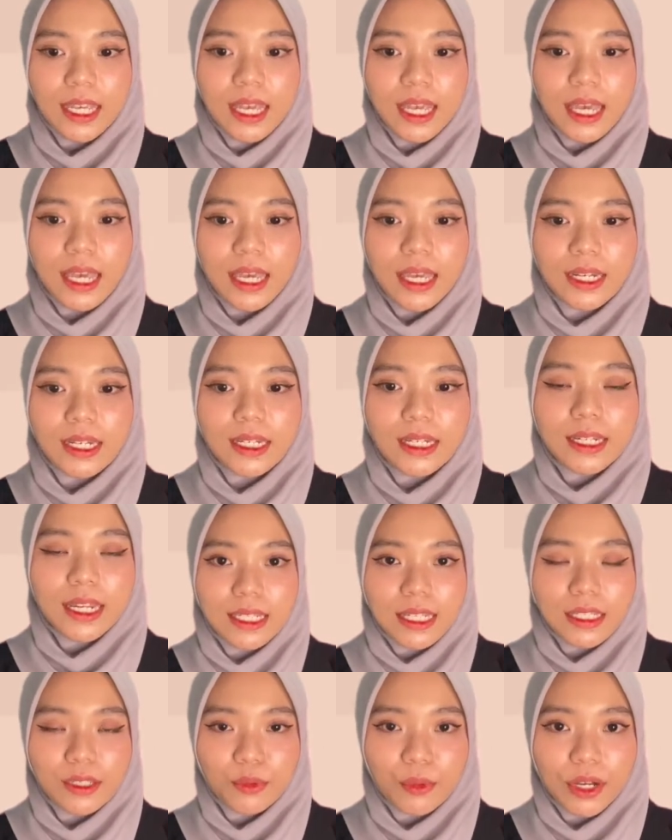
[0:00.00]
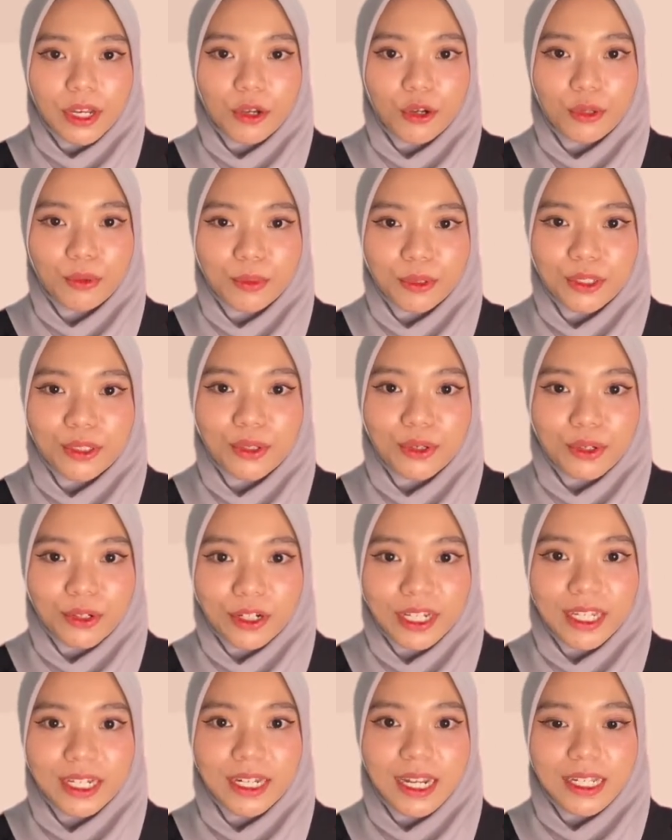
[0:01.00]
and that is why almost all
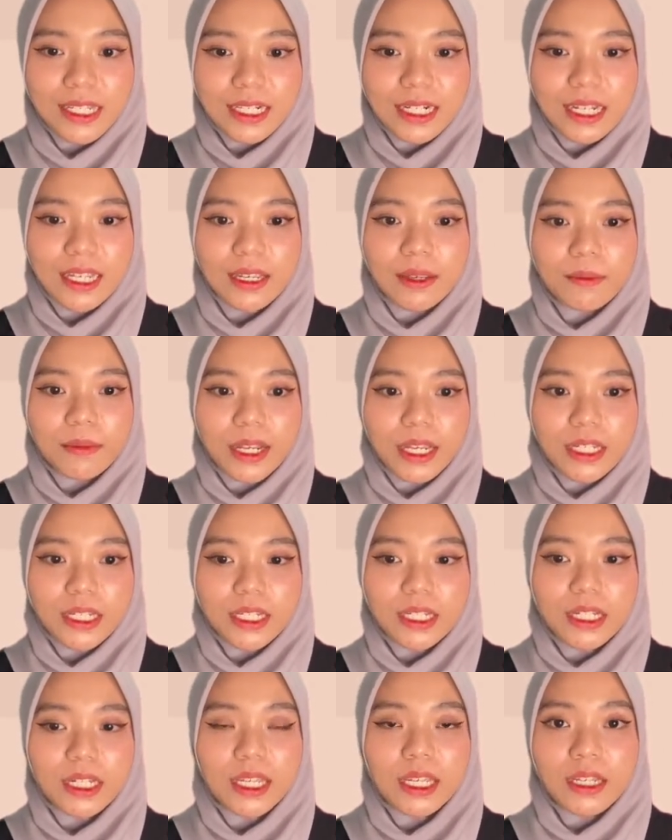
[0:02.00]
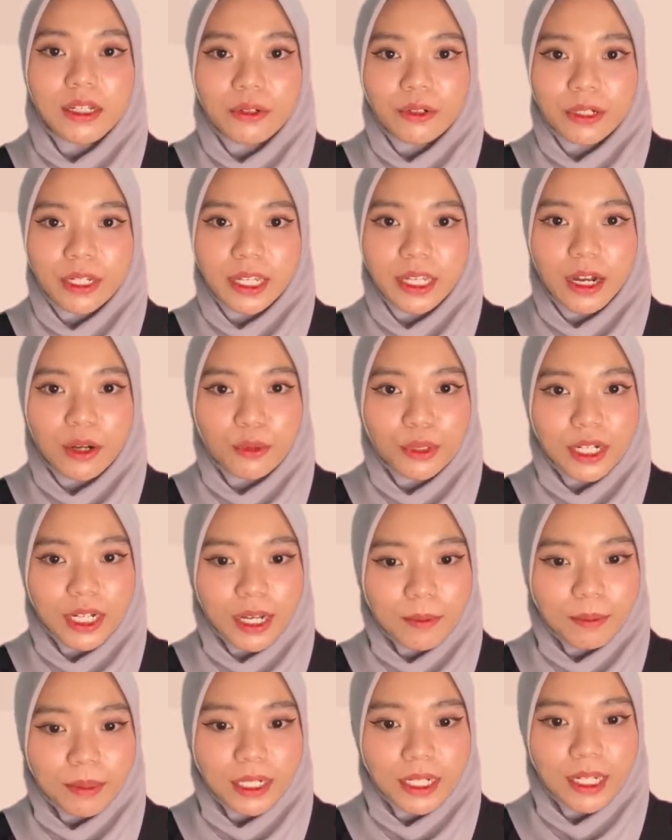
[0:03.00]
industry in Malaysia, including our
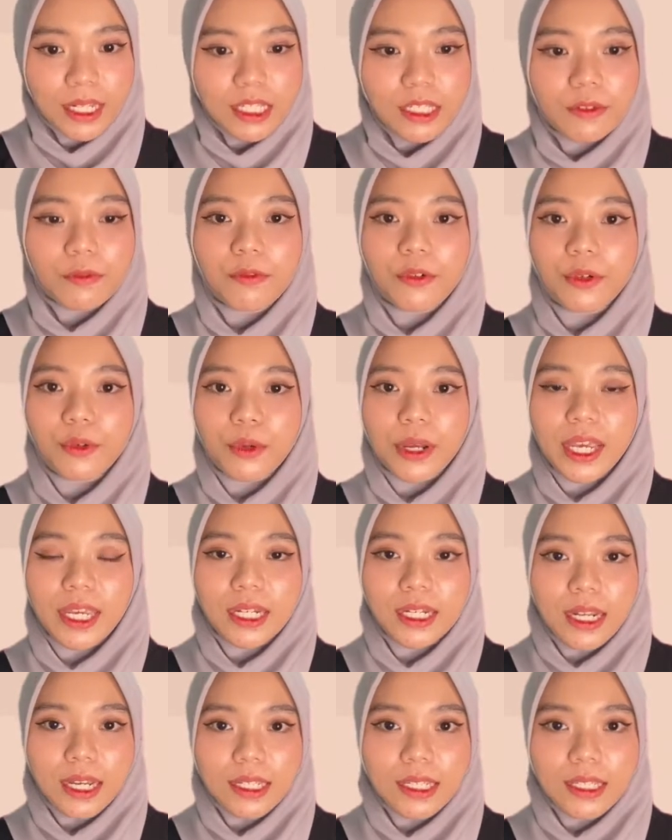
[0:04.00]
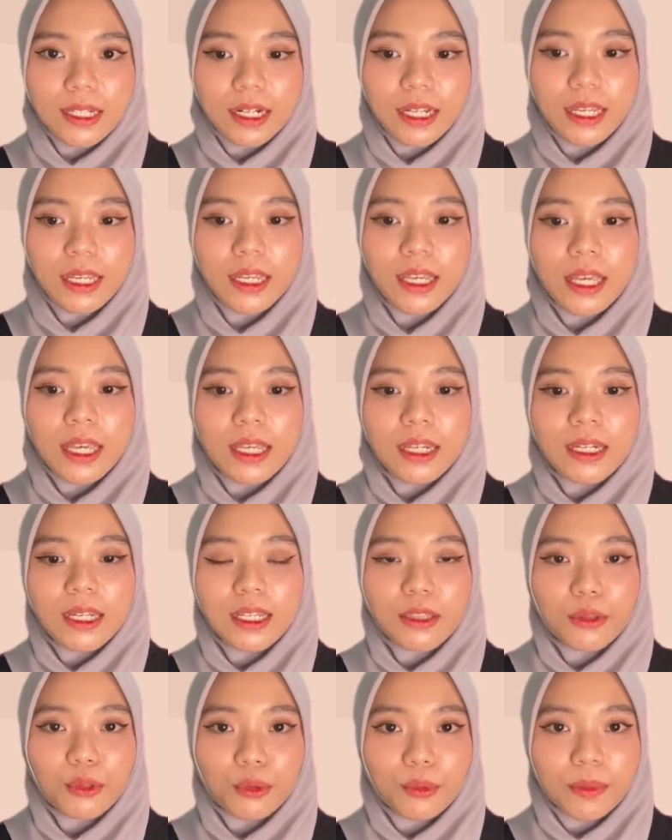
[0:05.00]
company's footwear industry,
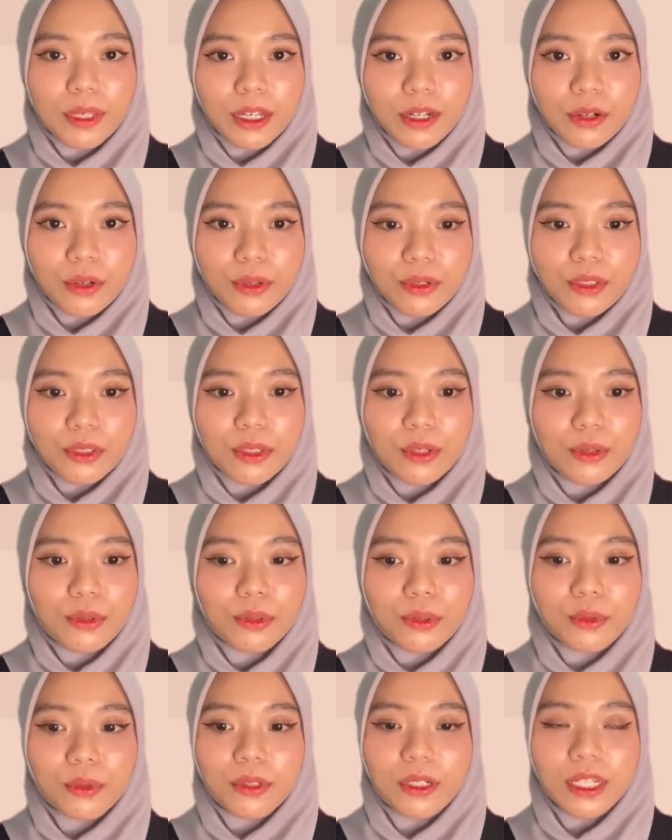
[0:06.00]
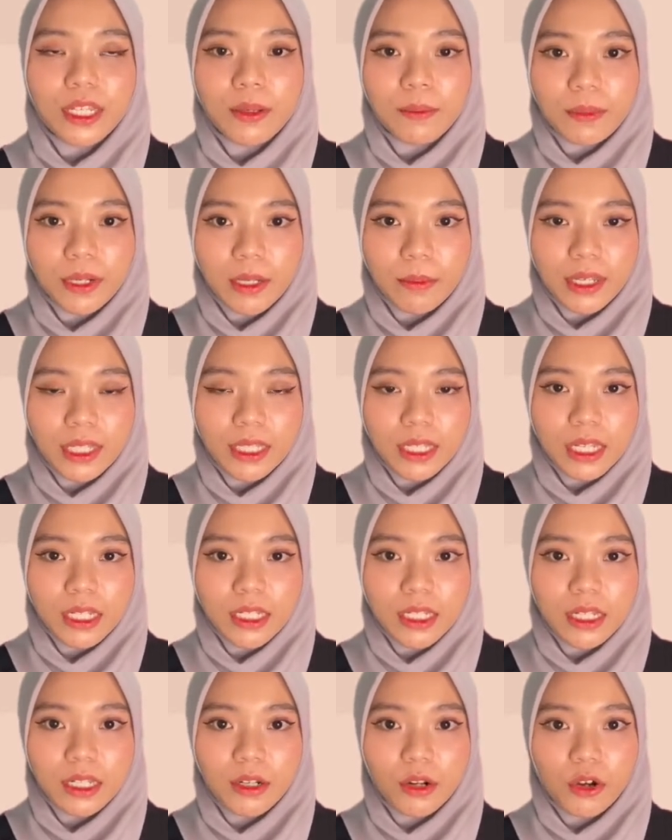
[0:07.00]
need to be closed due to the
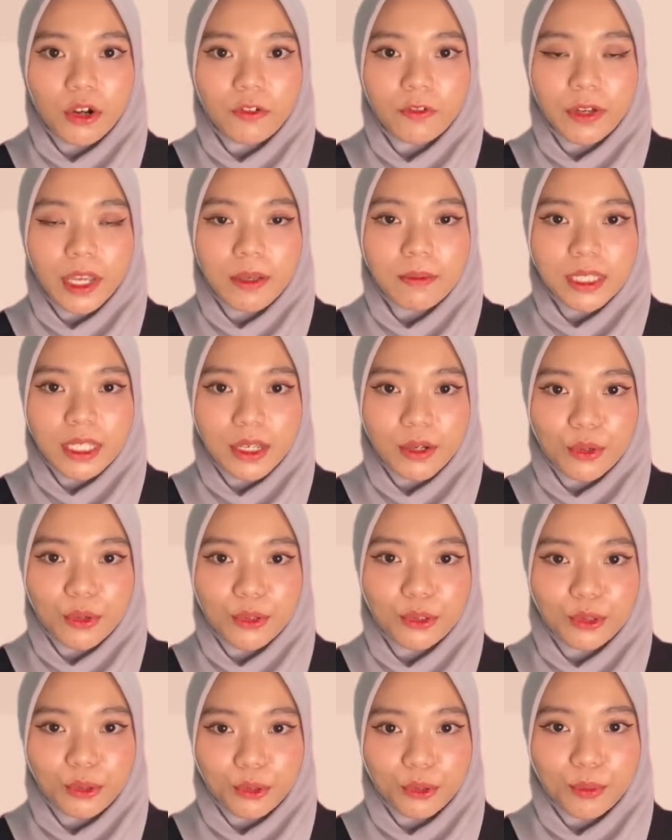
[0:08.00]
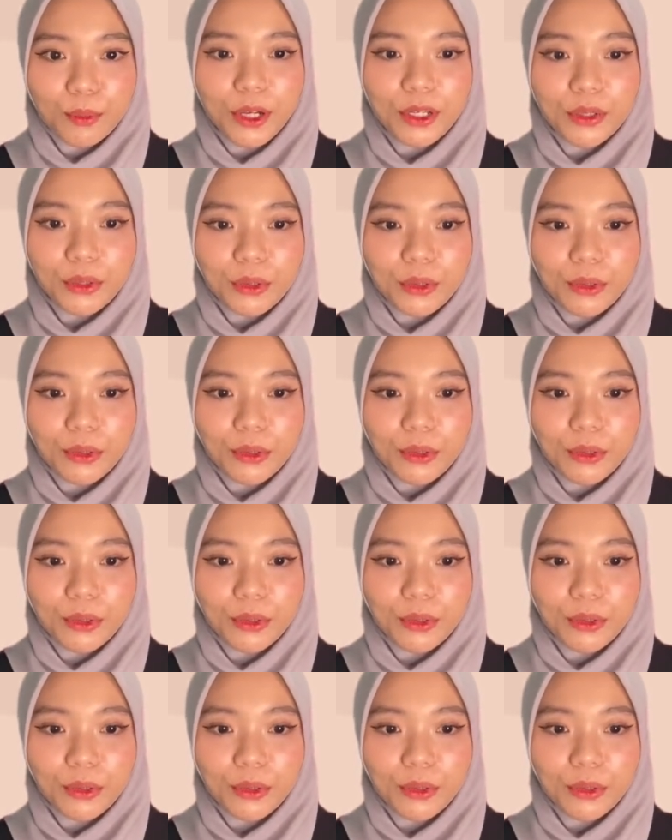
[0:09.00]
implementation of MCO 2.0.